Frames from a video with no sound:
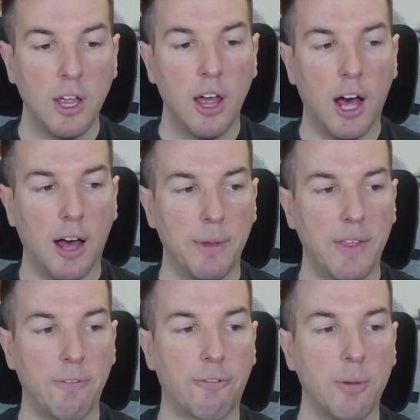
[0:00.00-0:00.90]
And then
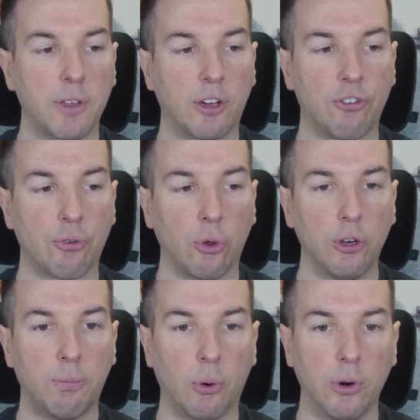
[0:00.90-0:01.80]
from the controller
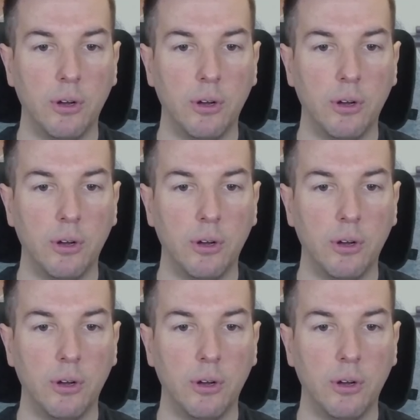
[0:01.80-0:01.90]
port,